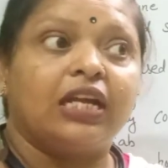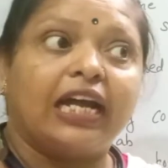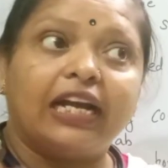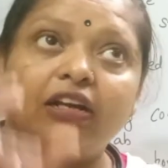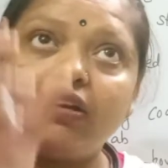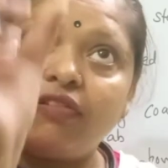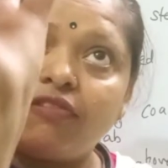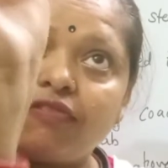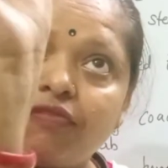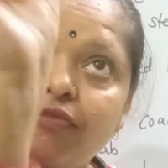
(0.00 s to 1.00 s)
And
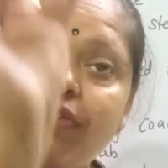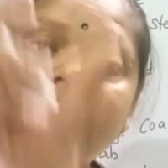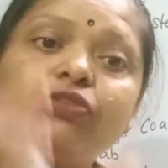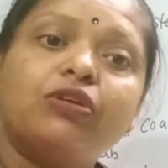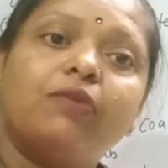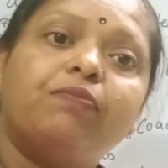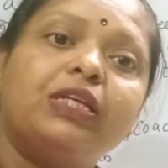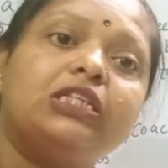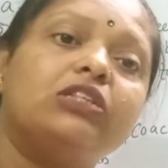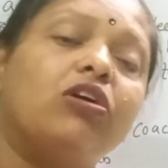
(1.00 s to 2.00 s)
when you
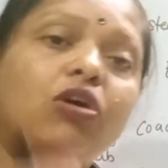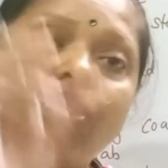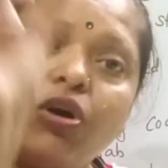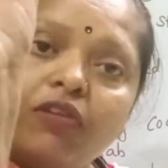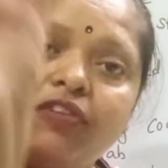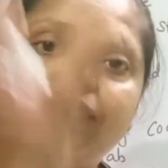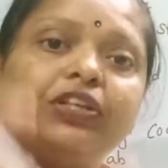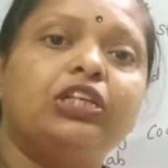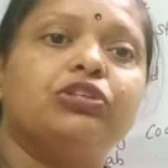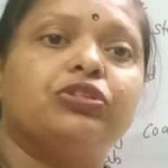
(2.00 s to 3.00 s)
complete now all
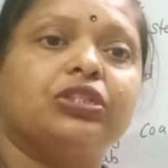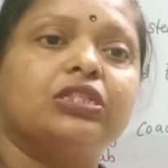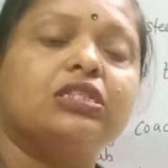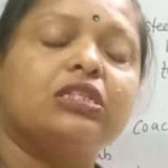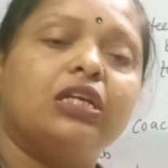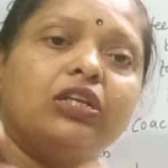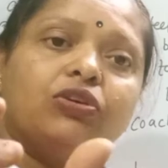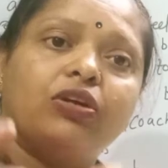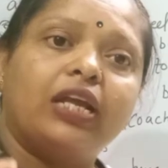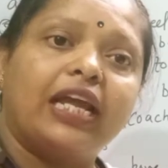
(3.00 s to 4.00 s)
50 questions in
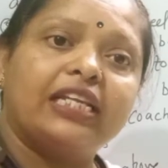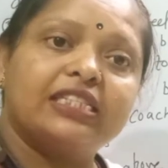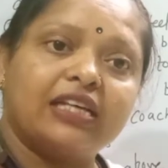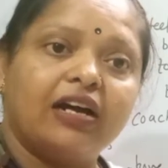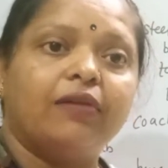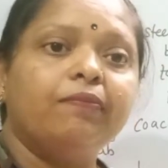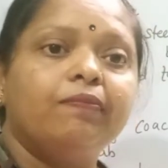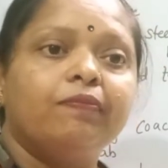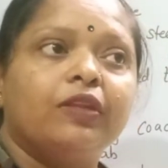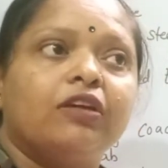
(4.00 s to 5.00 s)
your exam,
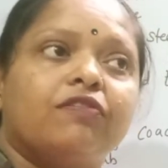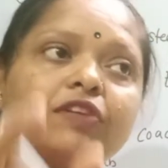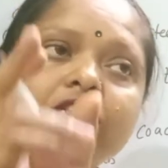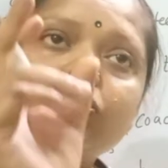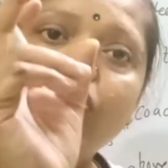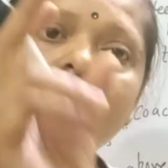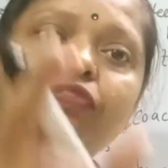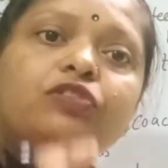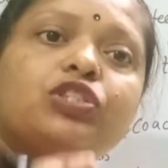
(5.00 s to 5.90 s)
first all of you